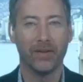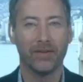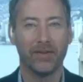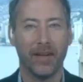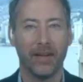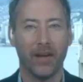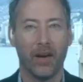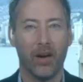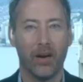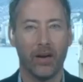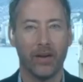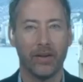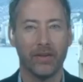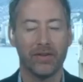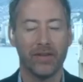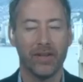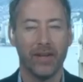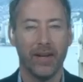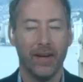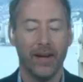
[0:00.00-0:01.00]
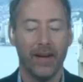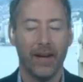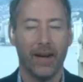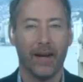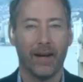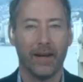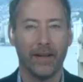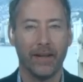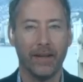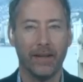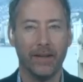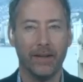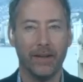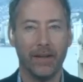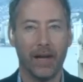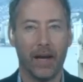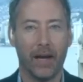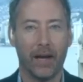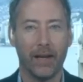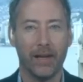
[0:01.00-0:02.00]
St Onge. He
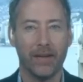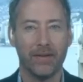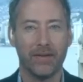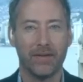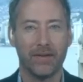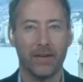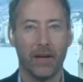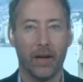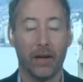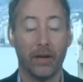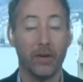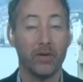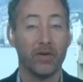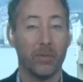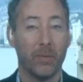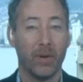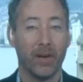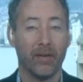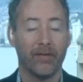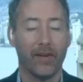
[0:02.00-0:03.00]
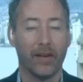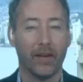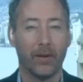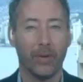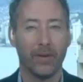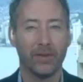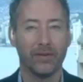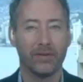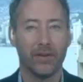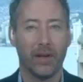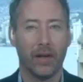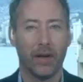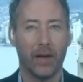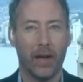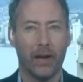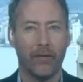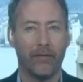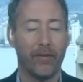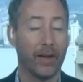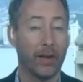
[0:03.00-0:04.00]
used to be a fellow
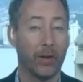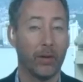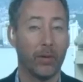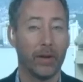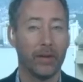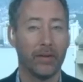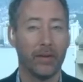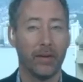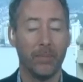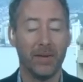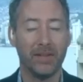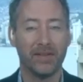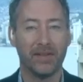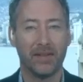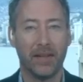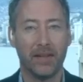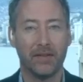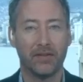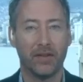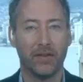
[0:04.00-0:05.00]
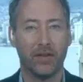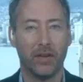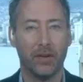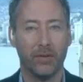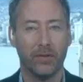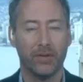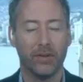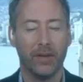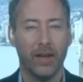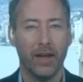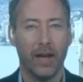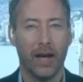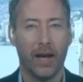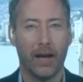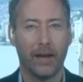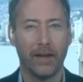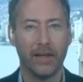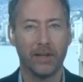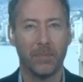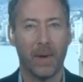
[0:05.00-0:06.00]
at the Mises Institute,
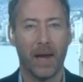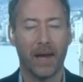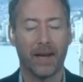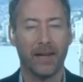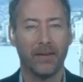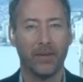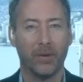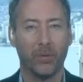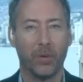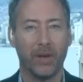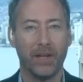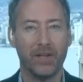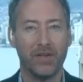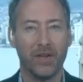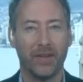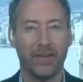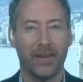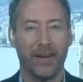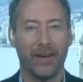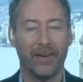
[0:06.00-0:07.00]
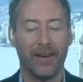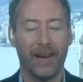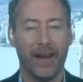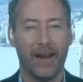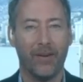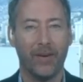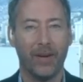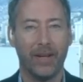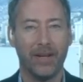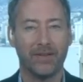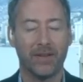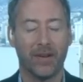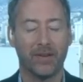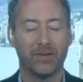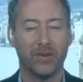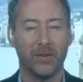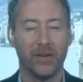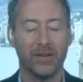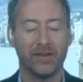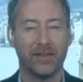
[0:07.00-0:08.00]
and he's back in the region there now. He's
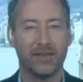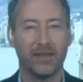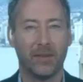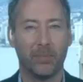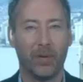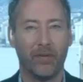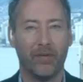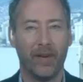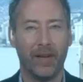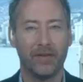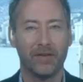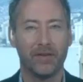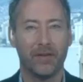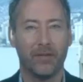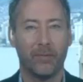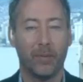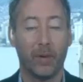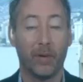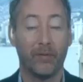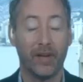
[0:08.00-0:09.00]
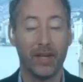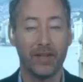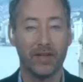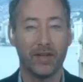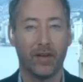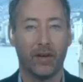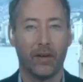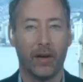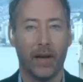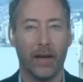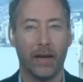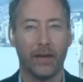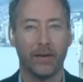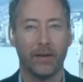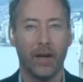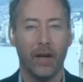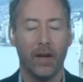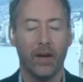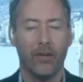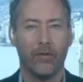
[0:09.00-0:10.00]
also an assistant professor at
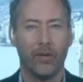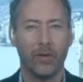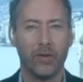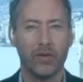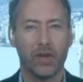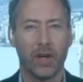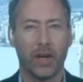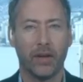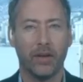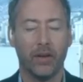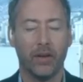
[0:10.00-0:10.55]
Fengjia